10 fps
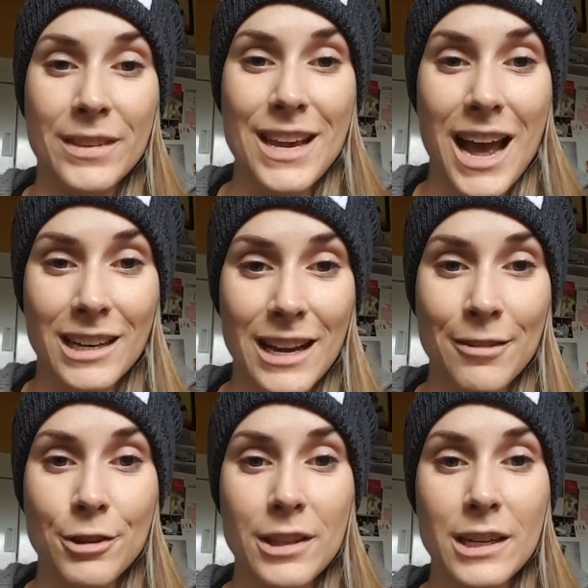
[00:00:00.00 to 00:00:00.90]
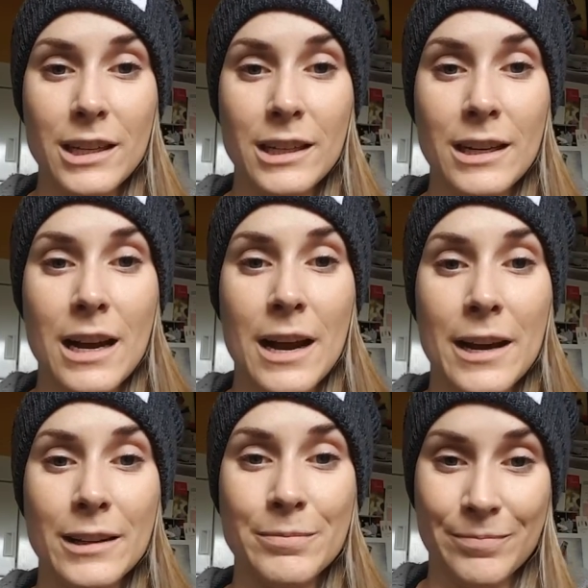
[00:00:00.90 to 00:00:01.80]
yeah, everything
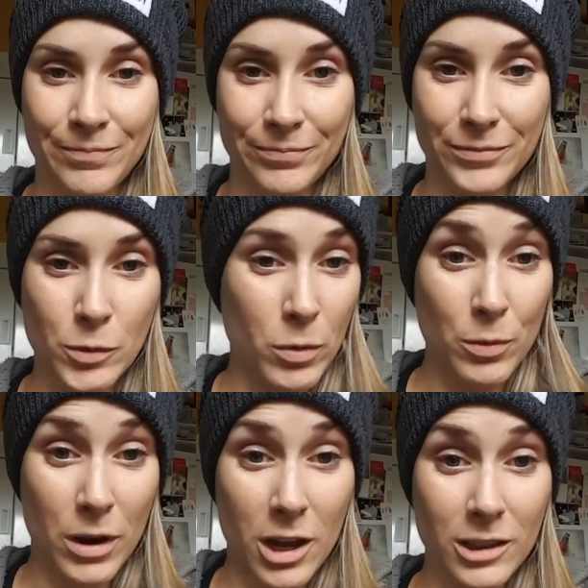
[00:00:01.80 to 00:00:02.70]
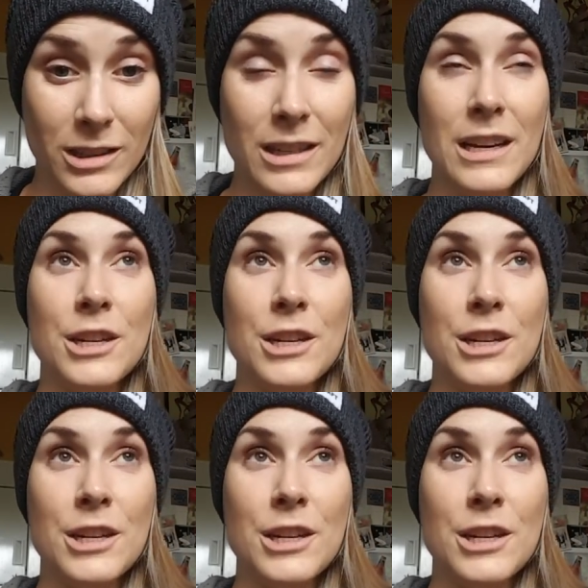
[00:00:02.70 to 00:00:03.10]
went well.